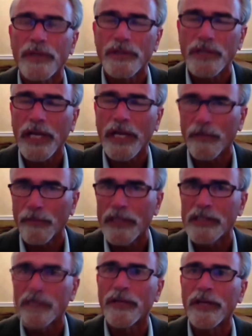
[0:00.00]
second
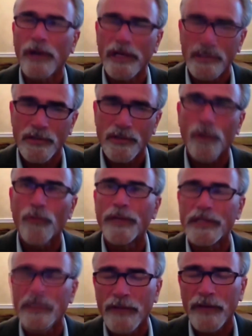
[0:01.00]
means of egress, third
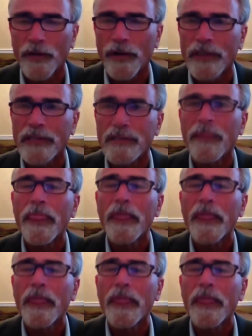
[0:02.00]
means of egress.